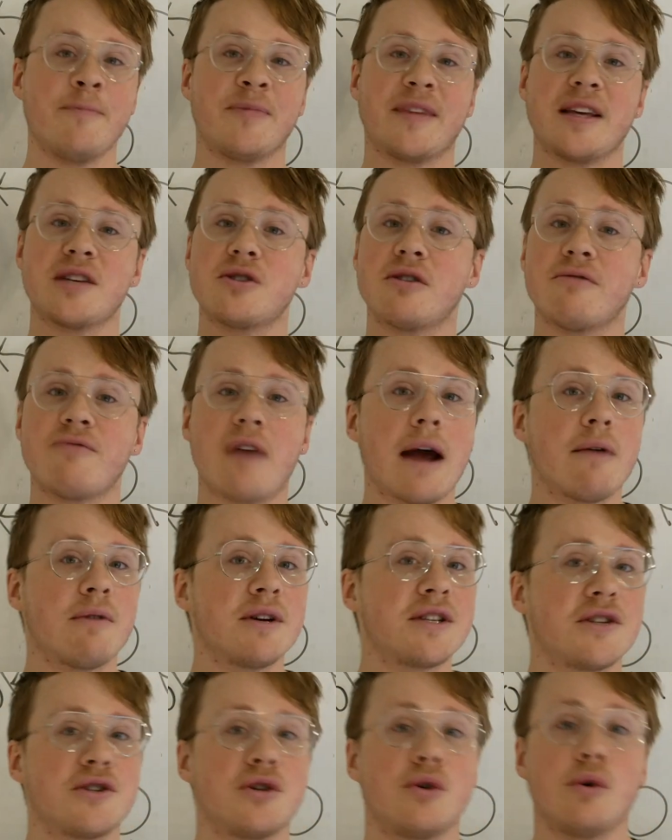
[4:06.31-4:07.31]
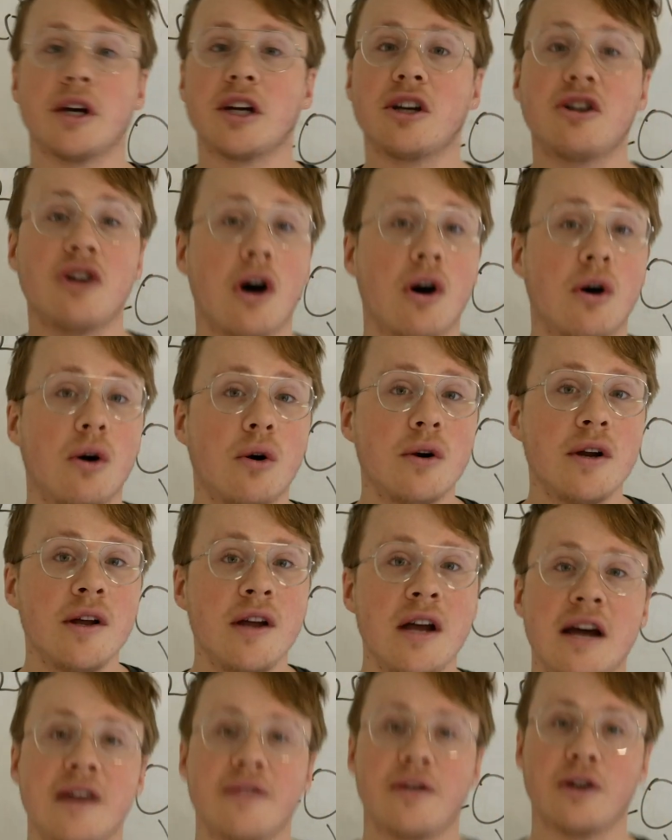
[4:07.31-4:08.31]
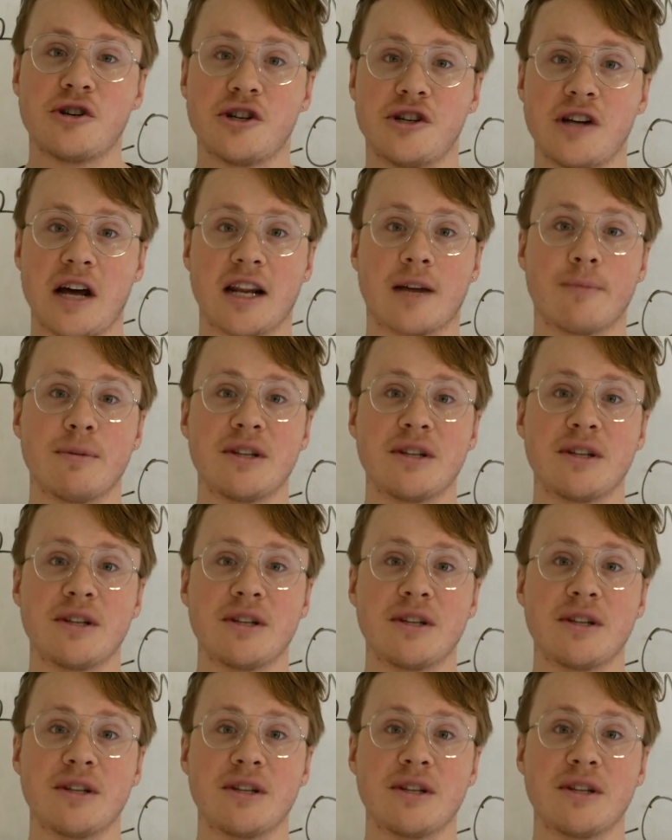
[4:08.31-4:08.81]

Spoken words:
These are viruses who encode their genetic